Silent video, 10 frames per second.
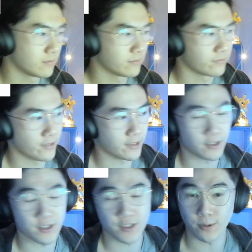But... like
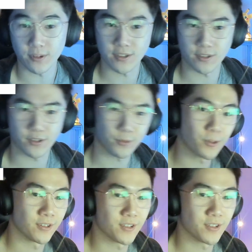there's a
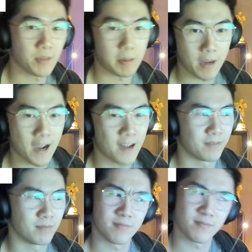thorn, there's something bad
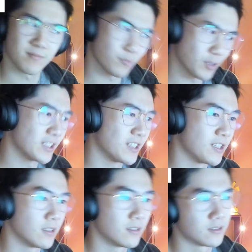within
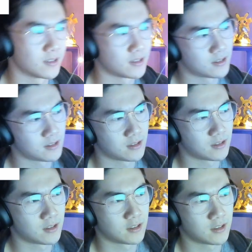
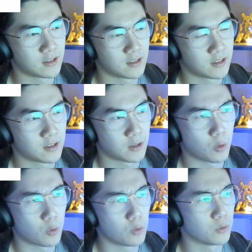
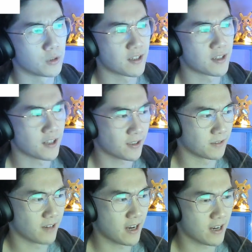you. Ooh, that's another good
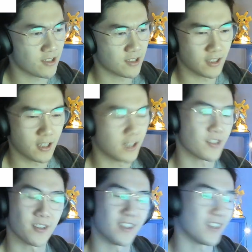reaction. Oh,
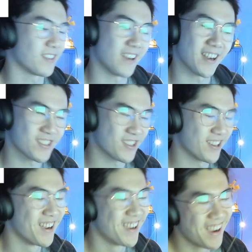sorry, not a reaction.
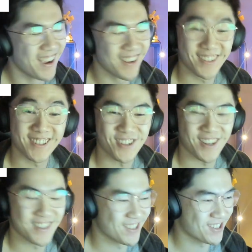Good
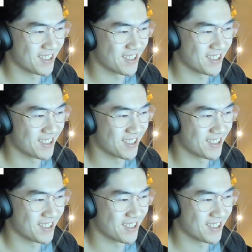transition.